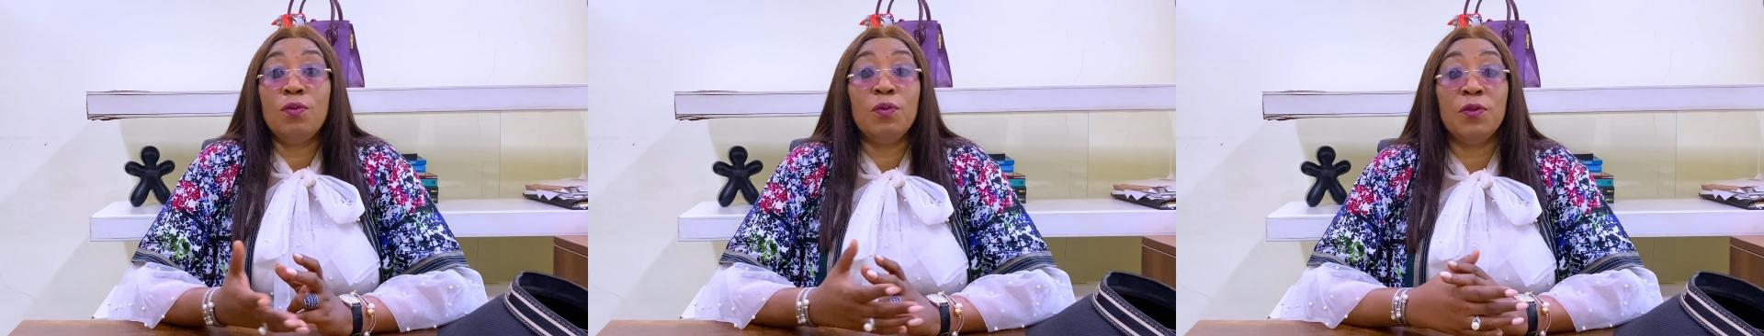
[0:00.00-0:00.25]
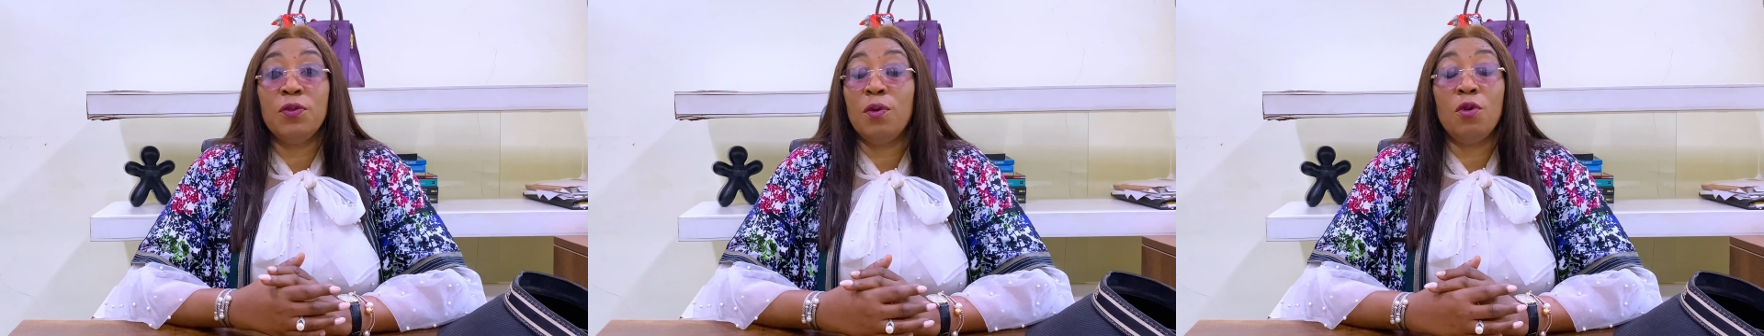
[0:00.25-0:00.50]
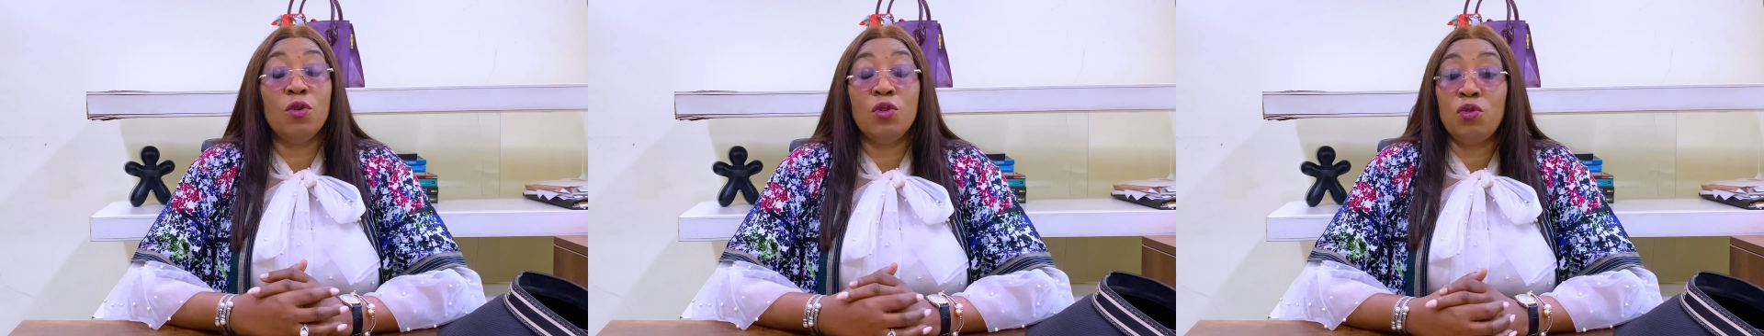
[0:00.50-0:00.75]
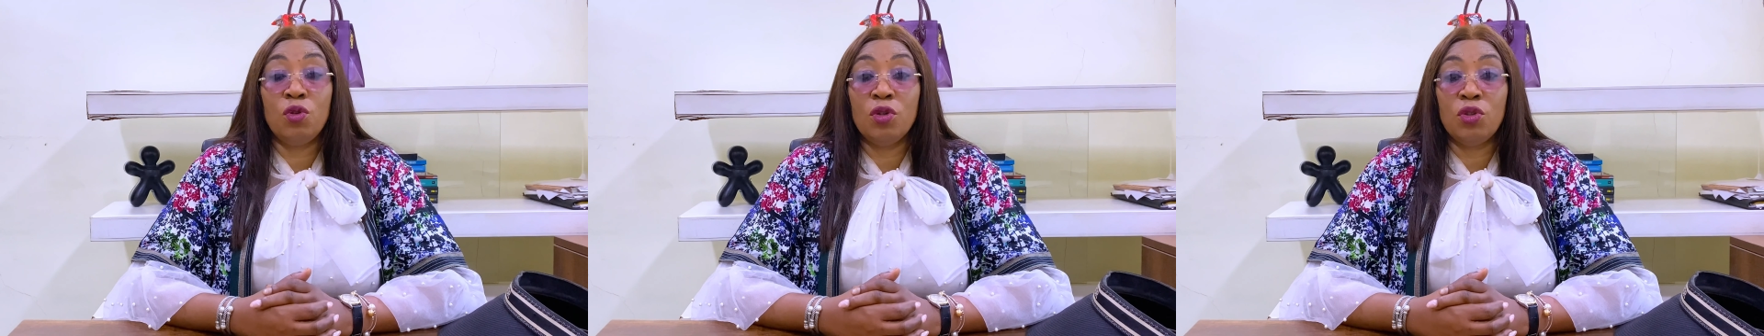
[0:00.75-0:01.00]
before
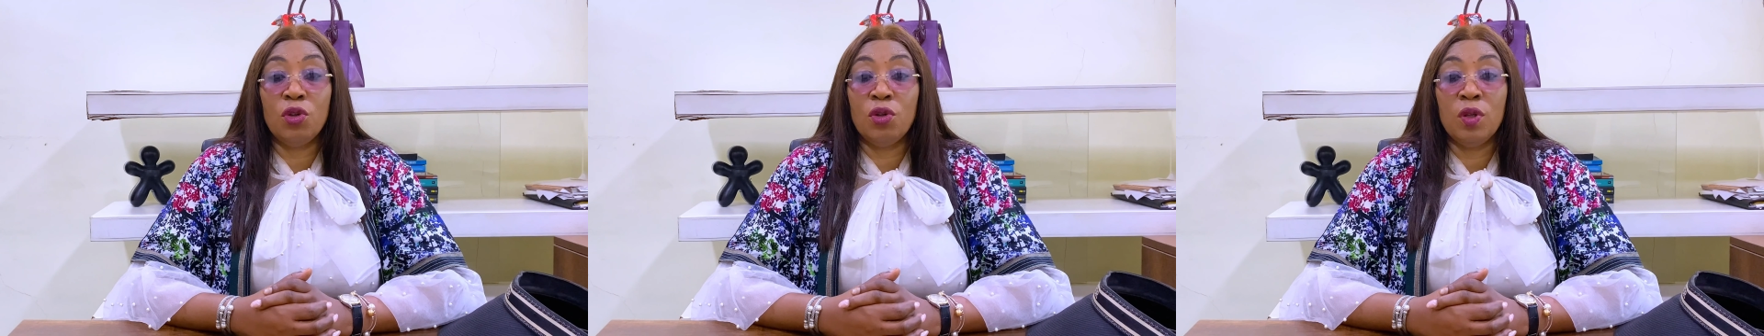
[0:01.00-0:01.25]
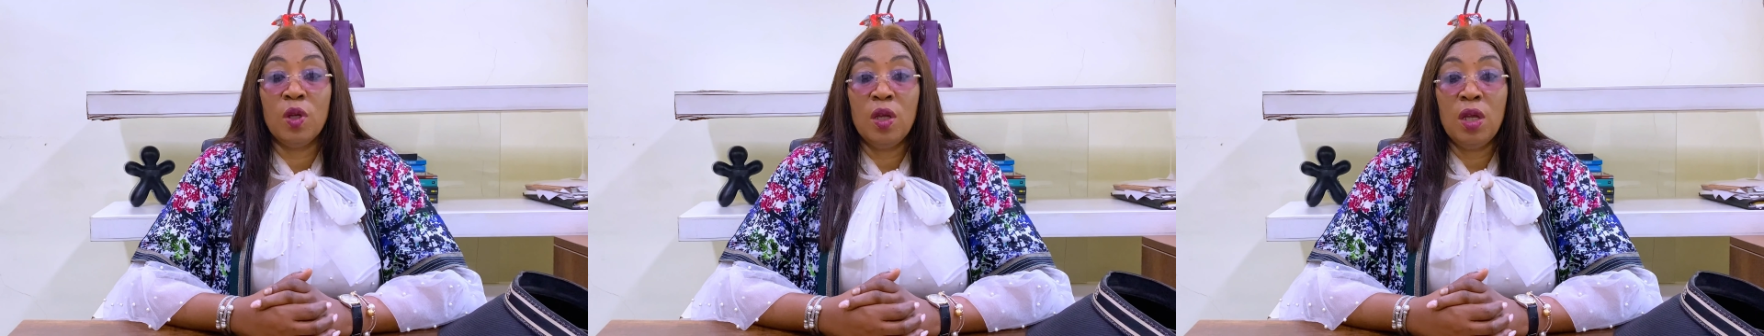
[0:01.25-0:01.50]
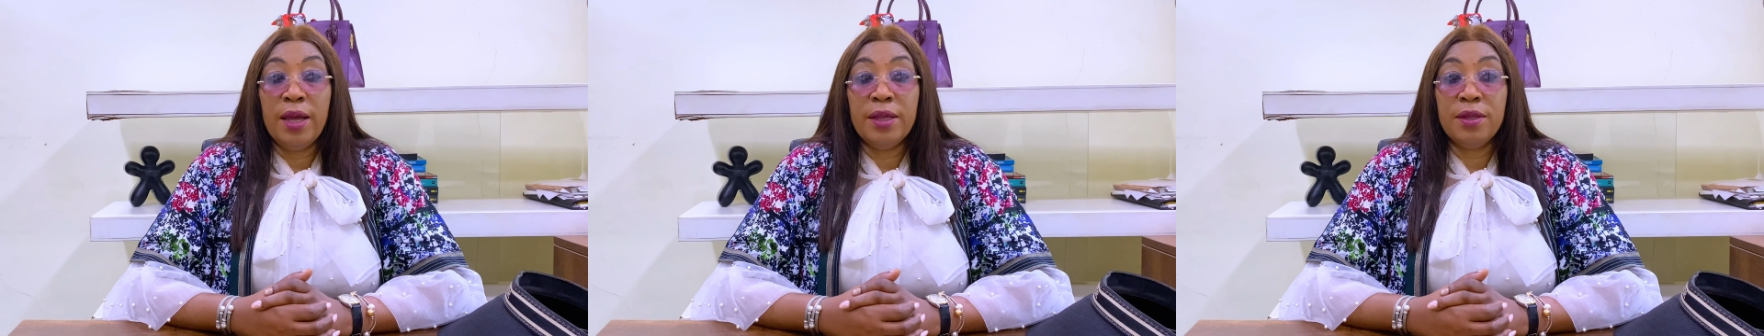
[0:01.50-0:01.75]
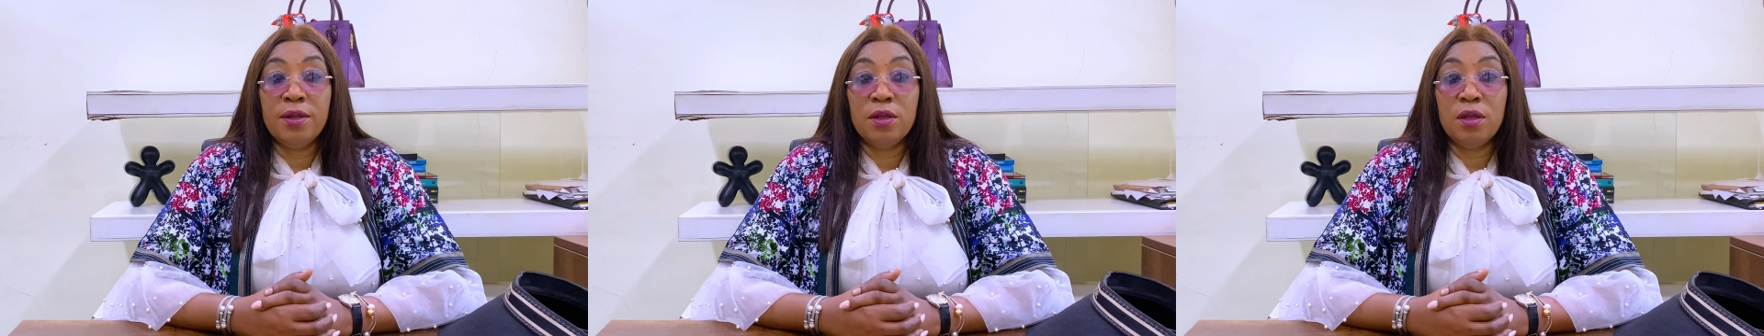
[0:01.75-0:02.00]
construction.
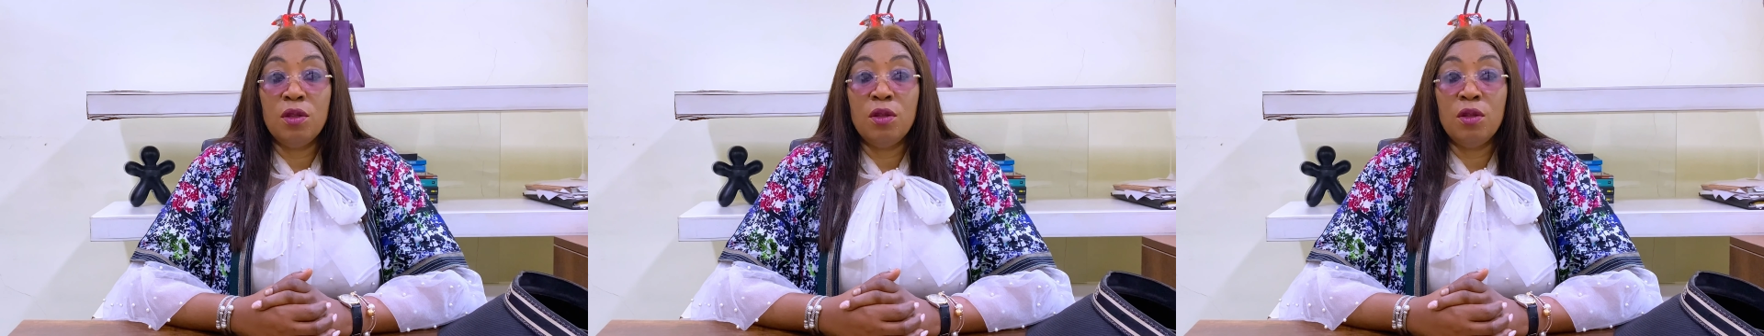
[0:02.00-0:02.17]
And